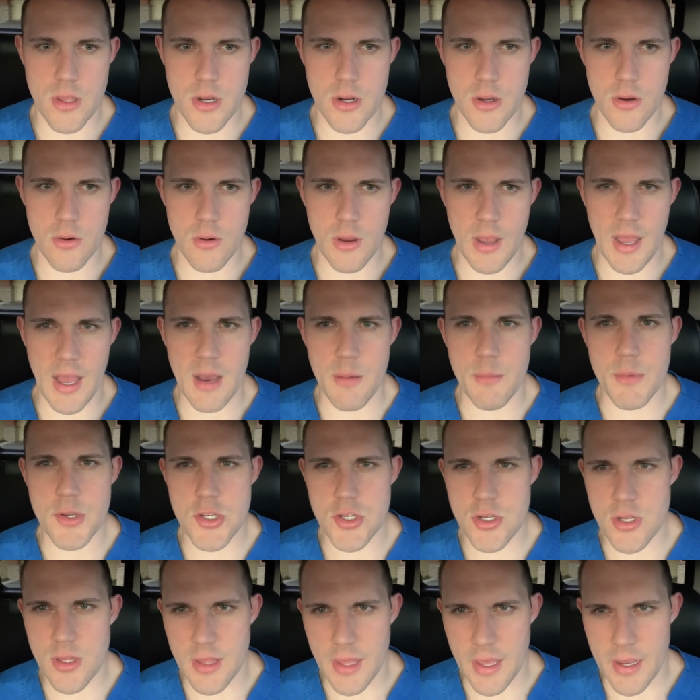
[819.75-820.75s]
how
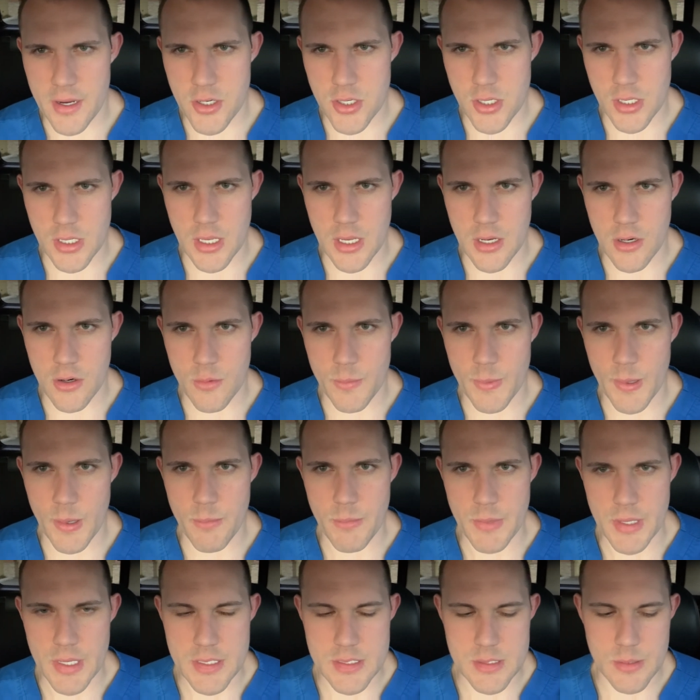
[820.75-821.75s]
much do they actually care about
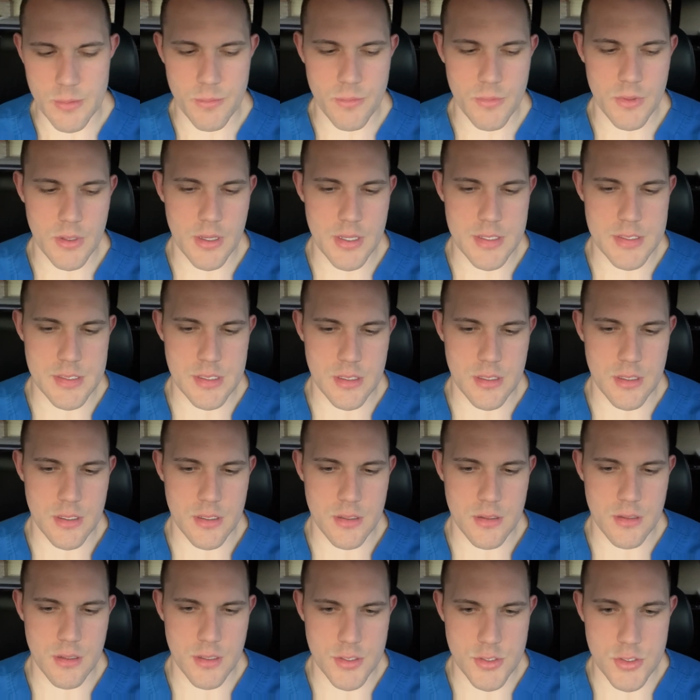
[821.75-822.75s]
me as
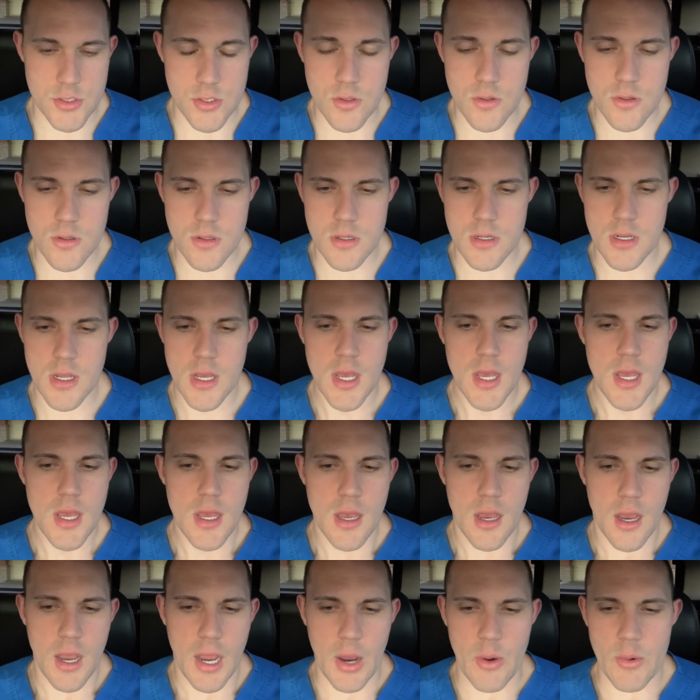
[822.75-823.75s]
a student?
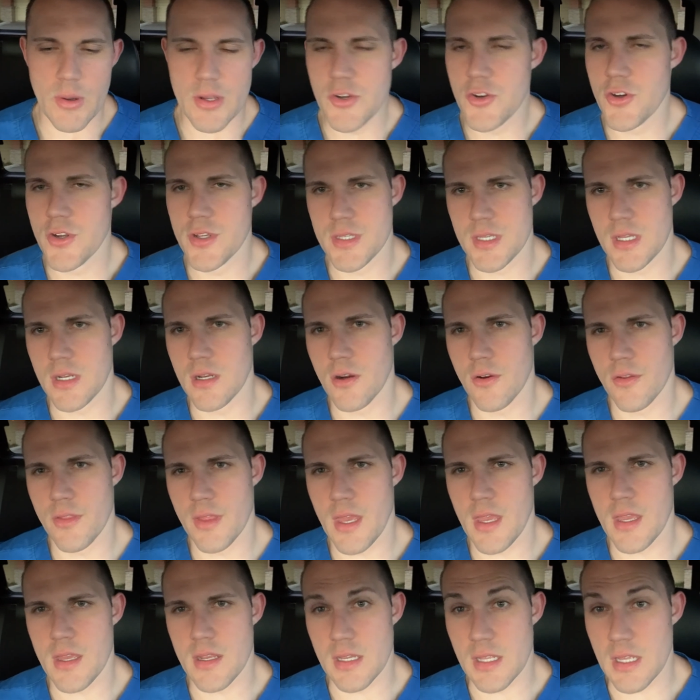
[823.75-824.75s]
How interested are
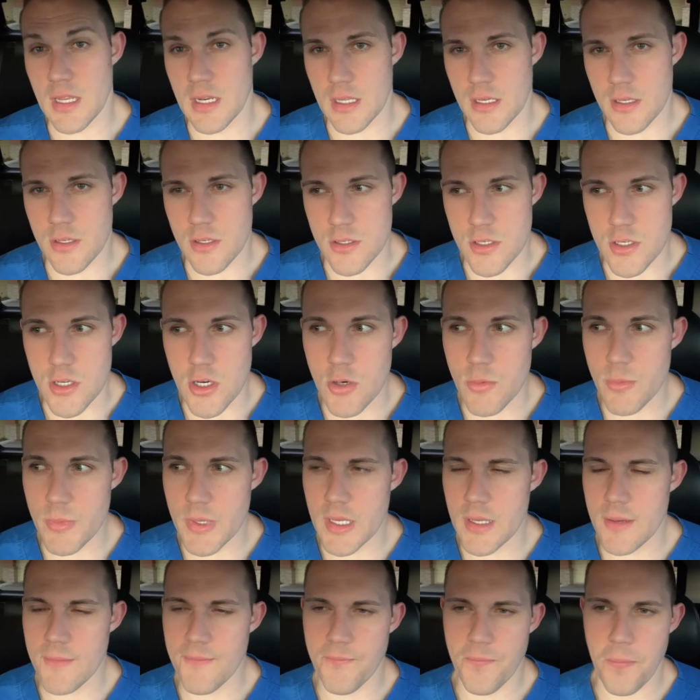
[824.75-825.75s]
they in getting to know
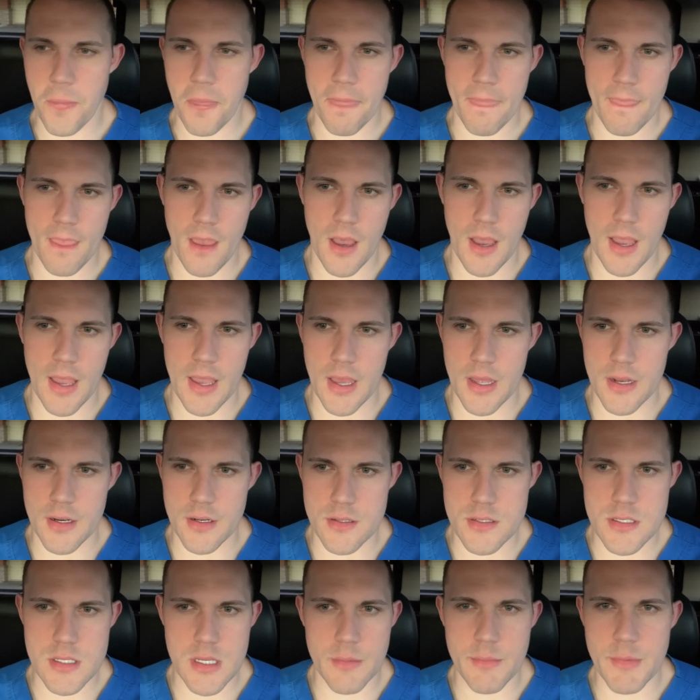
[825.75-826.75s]
me? I
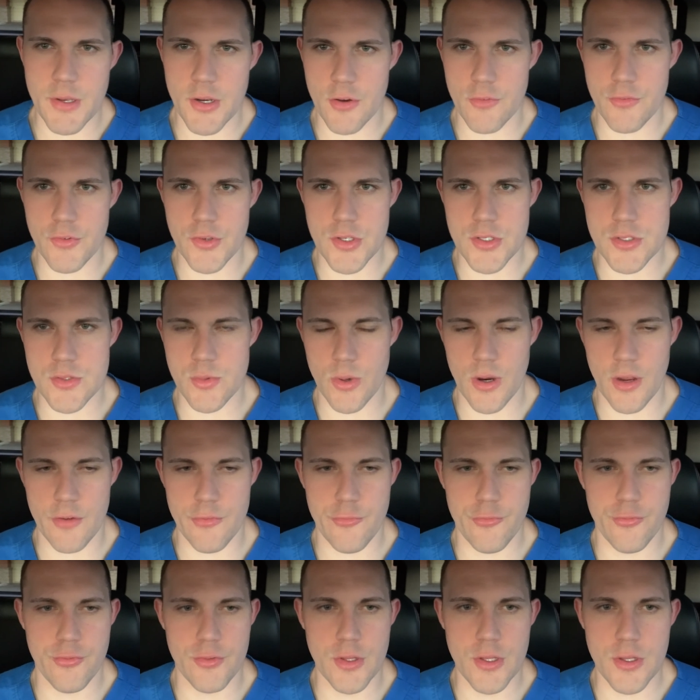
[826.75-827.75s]
had some interviews where I
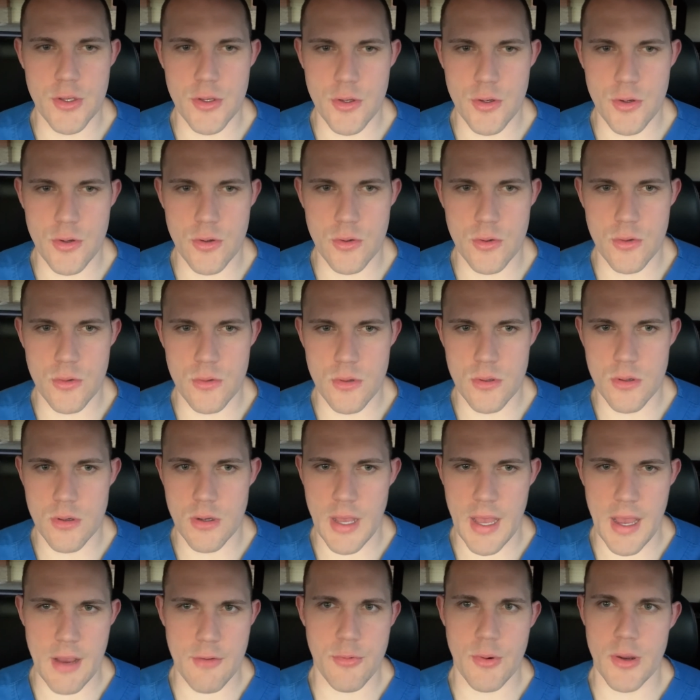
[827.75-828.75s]
flew
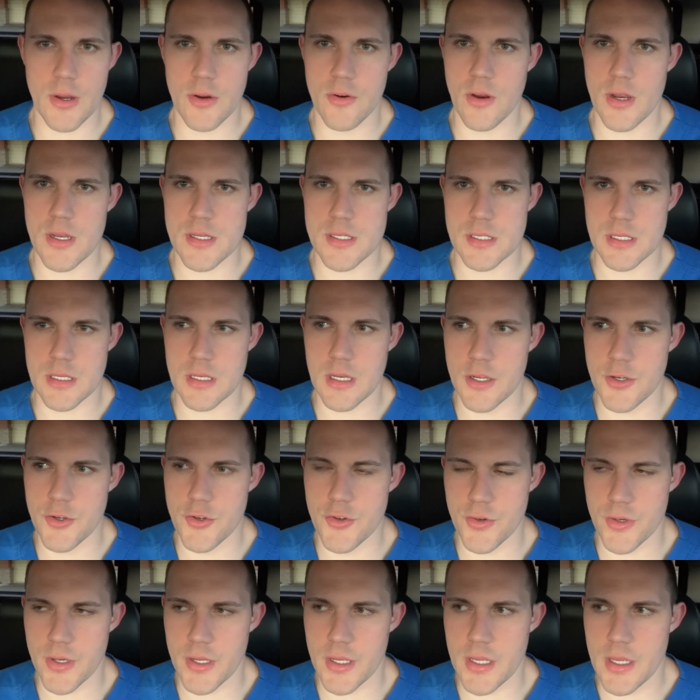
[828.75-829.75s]
halfway across the
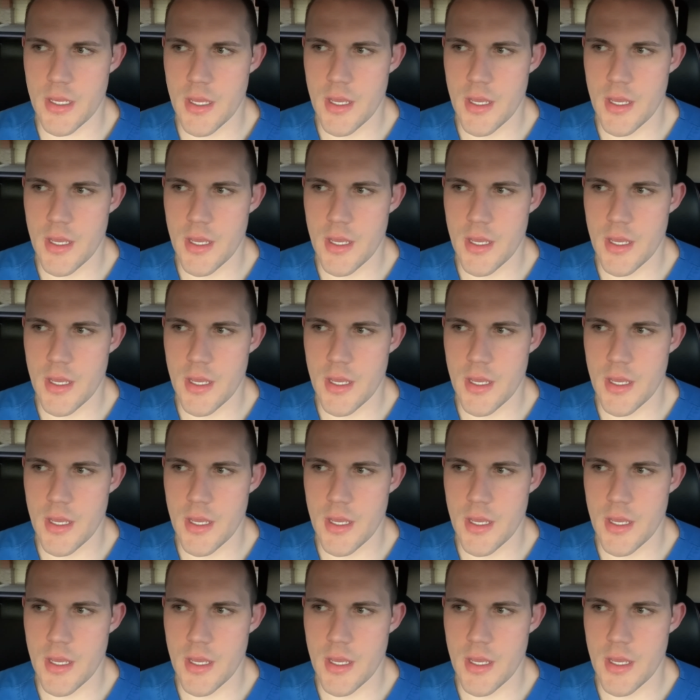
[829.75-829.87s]
country,